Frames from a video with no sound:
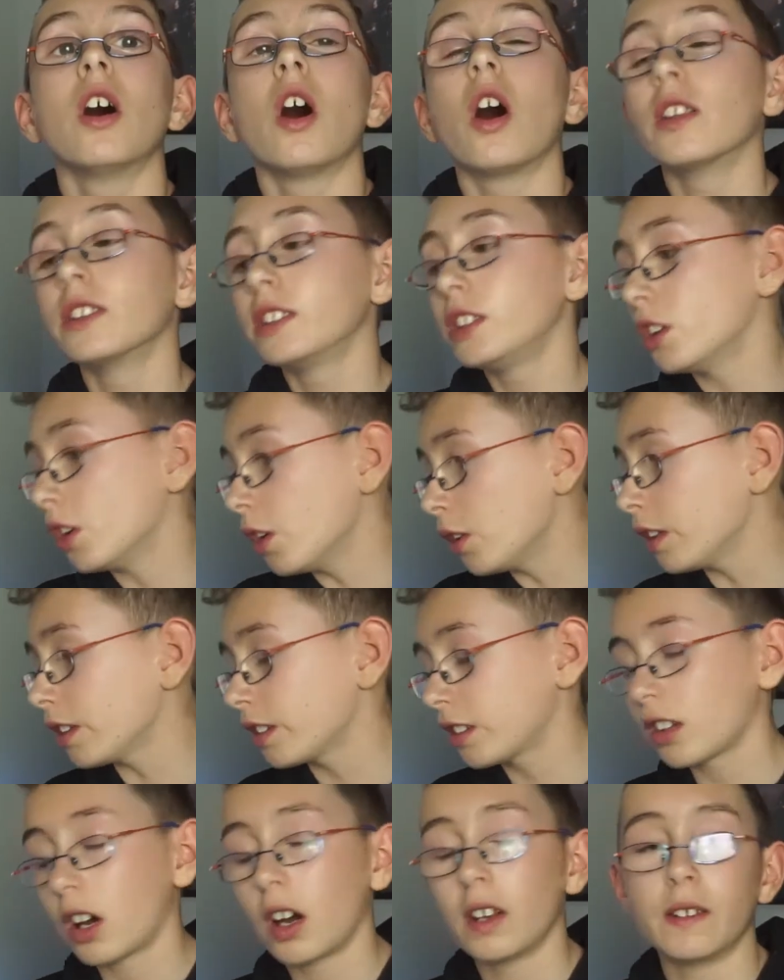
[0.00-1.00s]
on the other
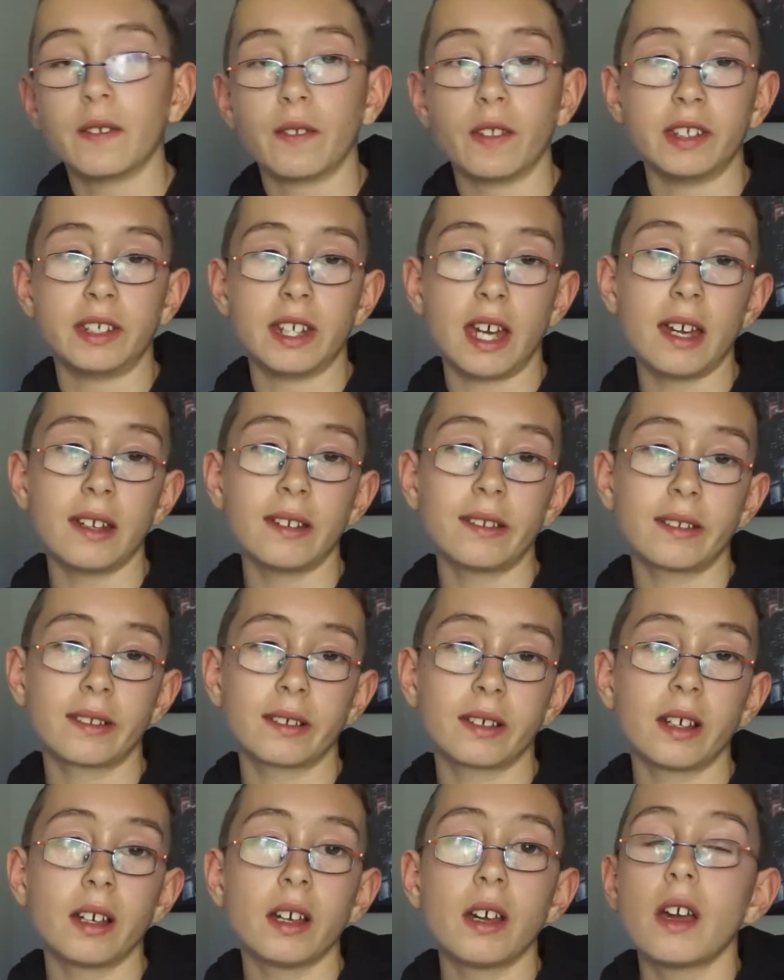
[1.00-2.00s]
side of the
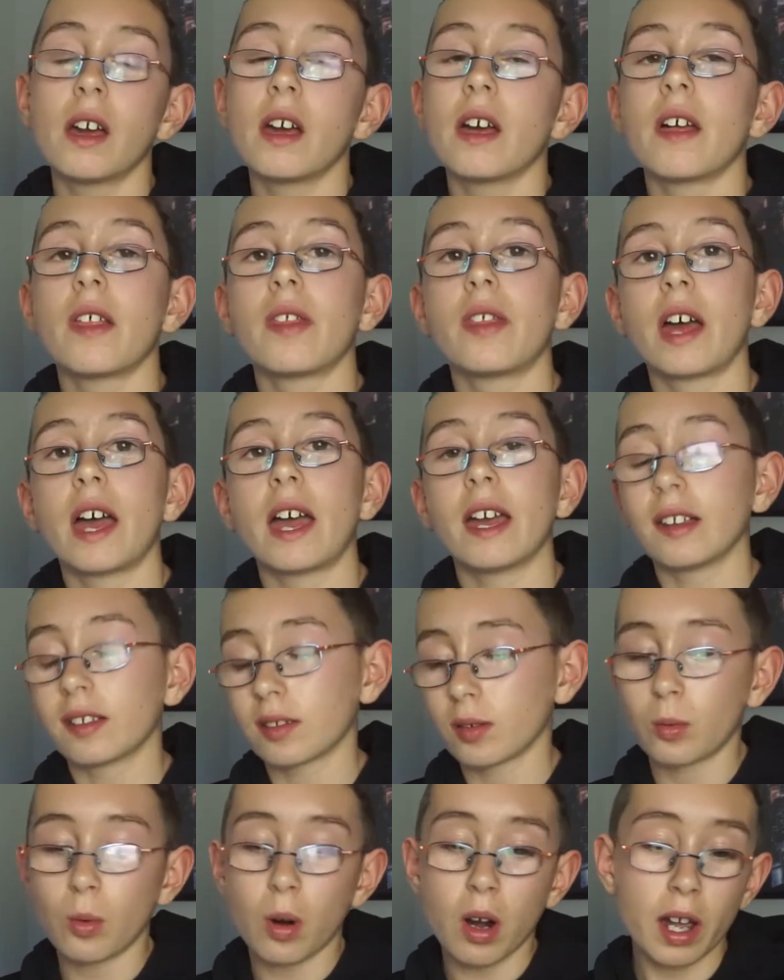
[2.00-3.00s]
desk there
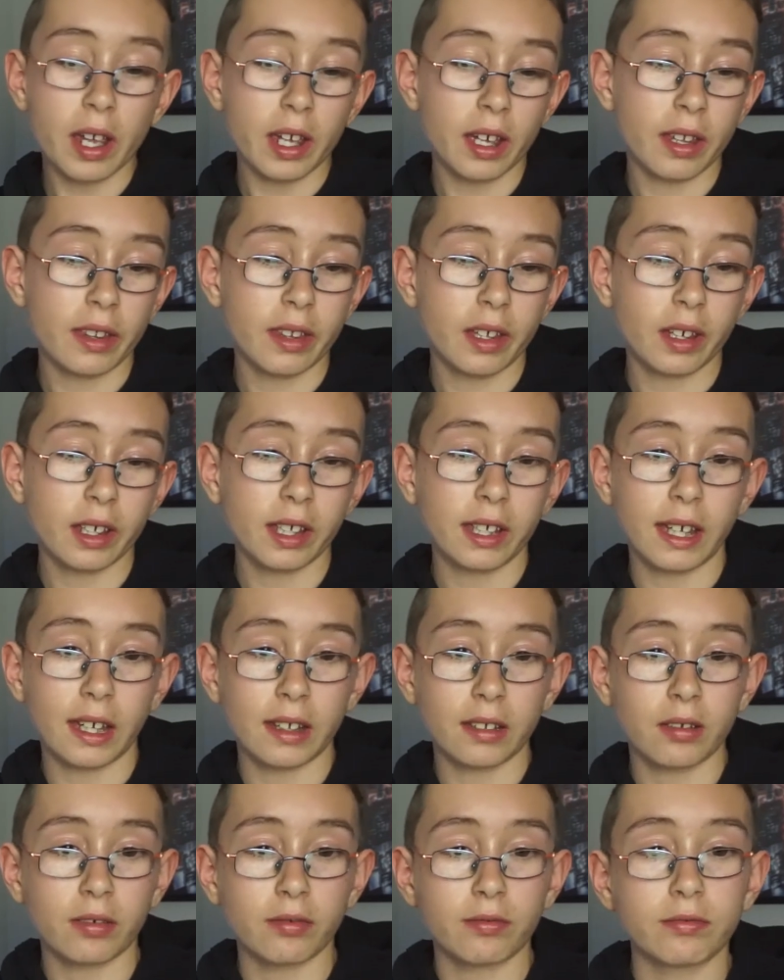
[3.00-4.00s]
is a wire that
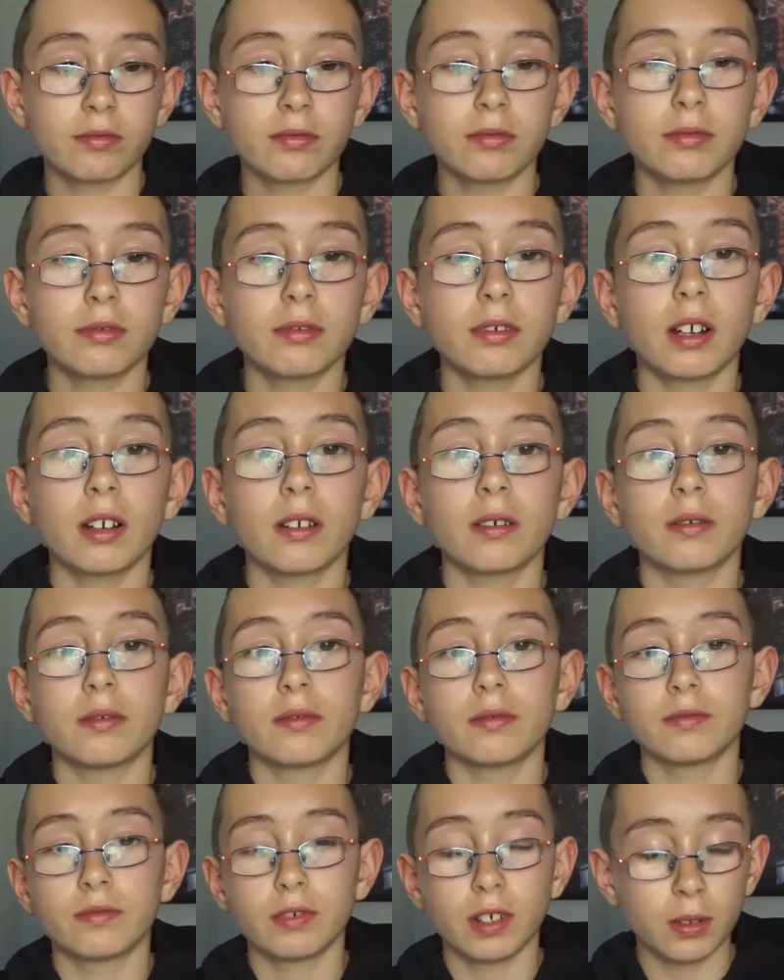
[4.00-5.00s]
gets
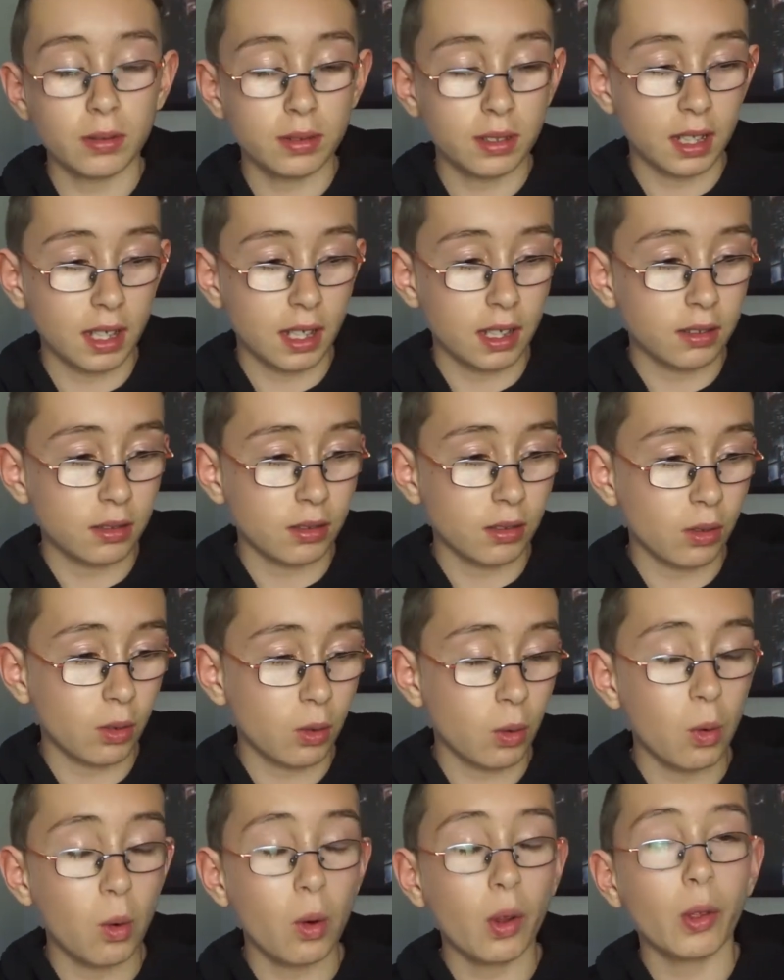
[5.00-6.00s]
routed
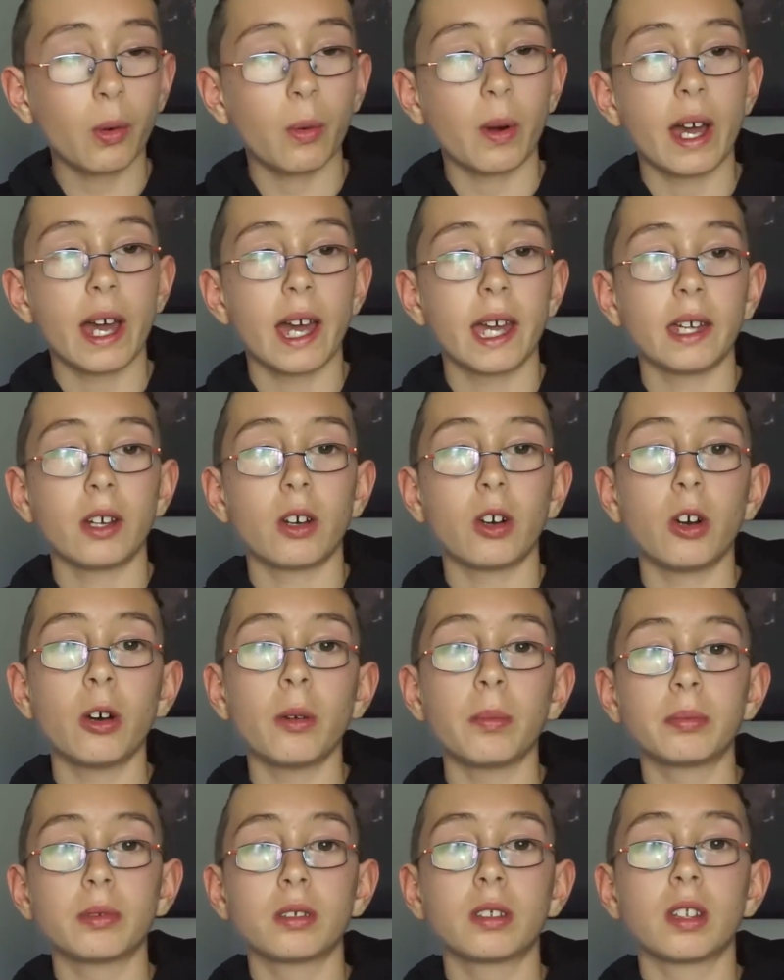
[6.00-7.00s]
all the way
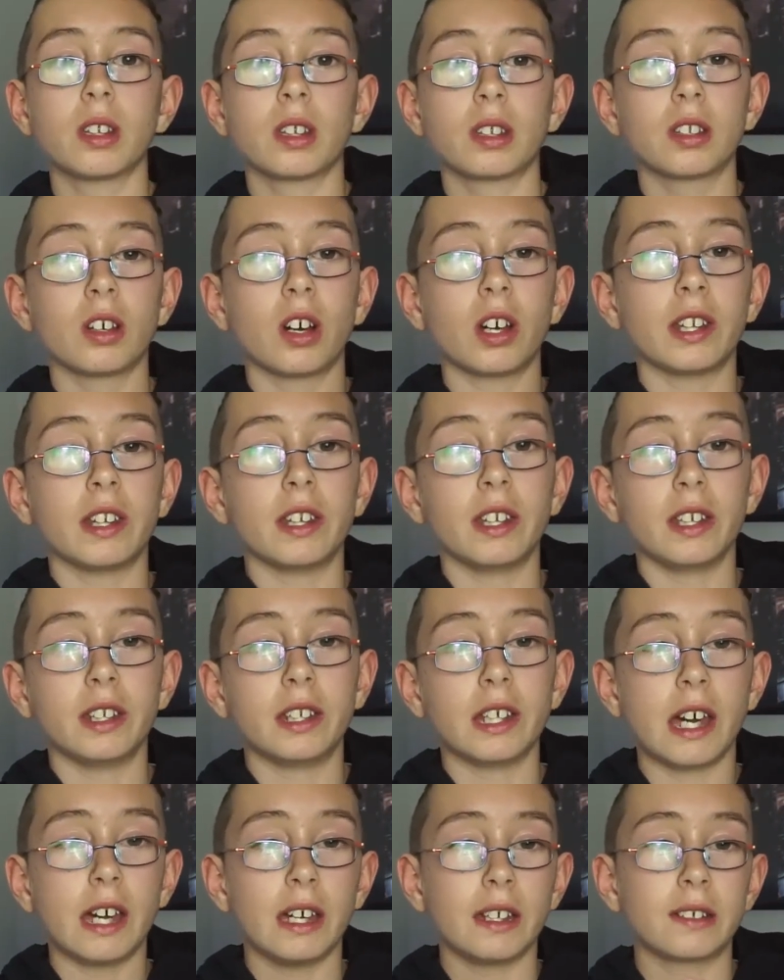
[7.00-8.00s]
up to the side of the
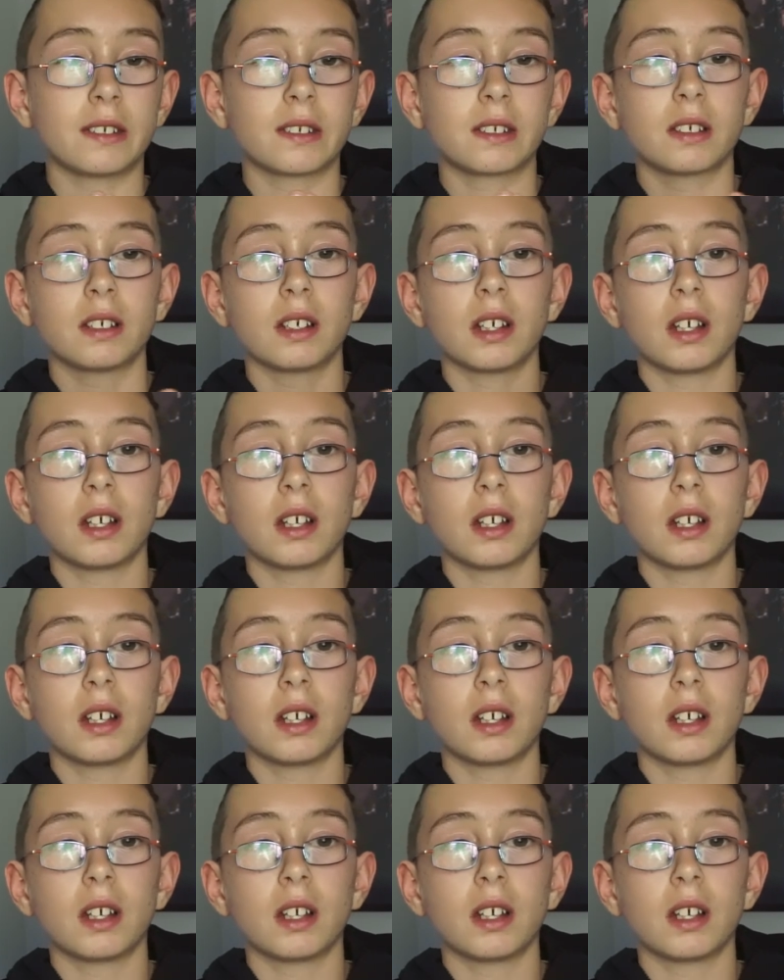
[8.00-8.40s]
desk,